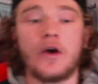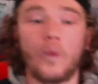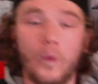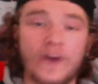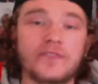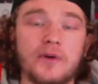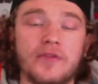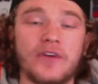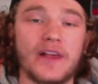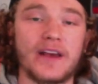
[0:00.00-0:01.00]
Once
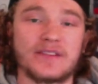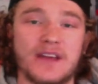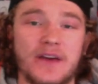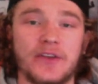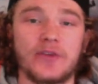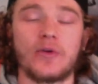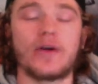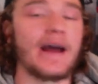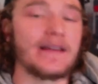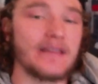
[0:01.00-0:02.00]
Beauvillier is out the door
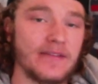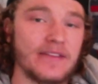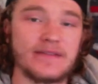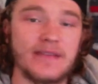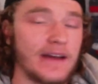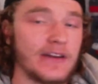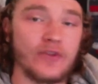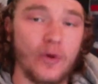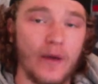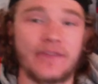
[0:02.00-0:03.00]
and you
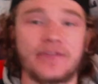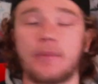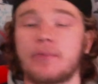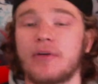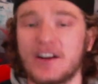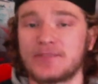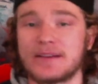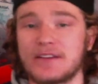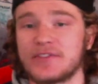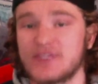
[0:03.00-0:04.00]
don't have the
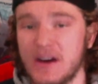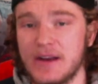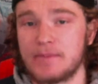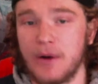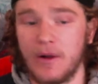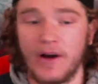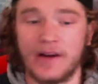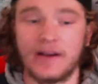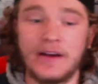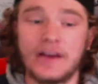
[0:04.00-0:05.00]
prospect of signing
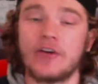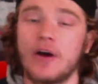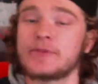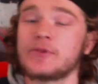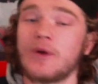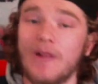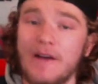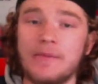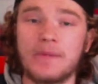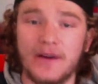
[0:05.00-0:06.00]
Pulock, you're up to
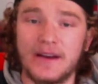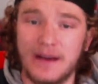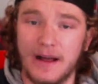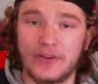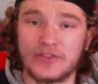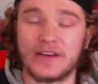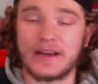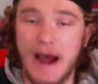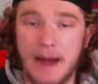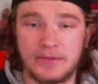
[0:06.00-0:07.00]
$11 million in
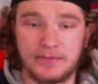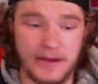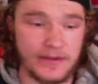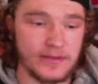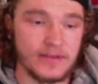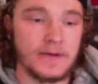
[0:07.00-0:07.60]
cap space,